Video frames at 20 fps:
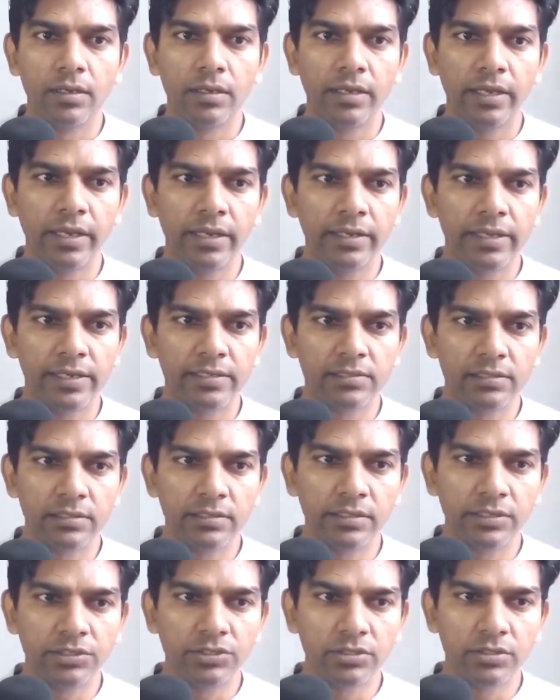and
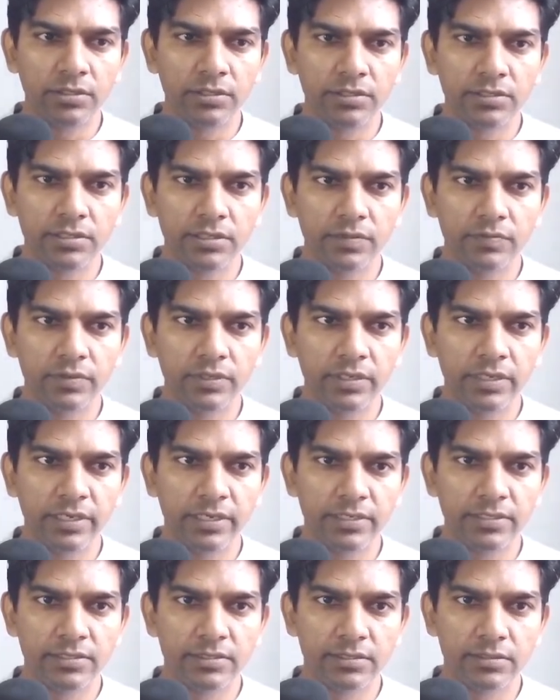acceleration is given
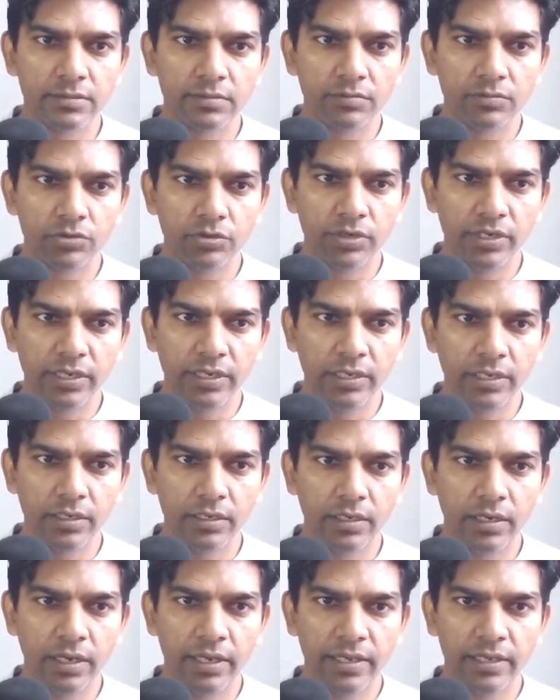as 3
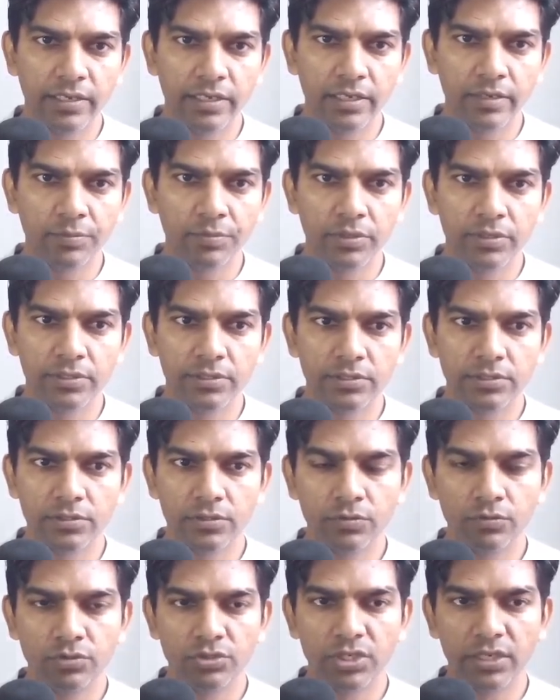I cap plus
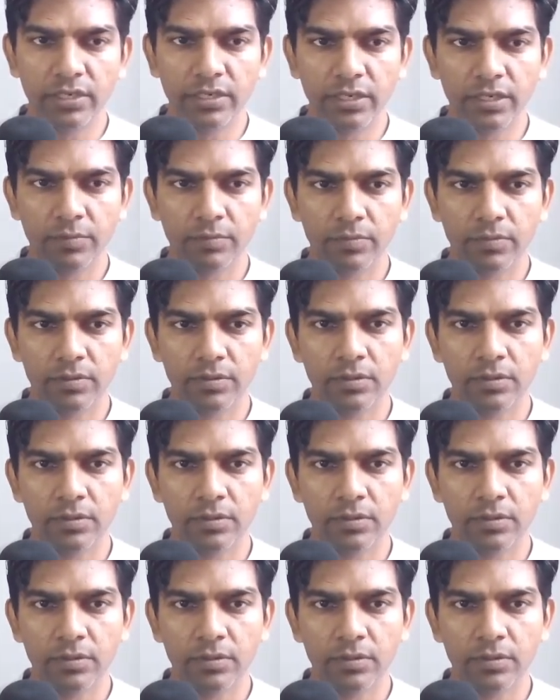2 j cap.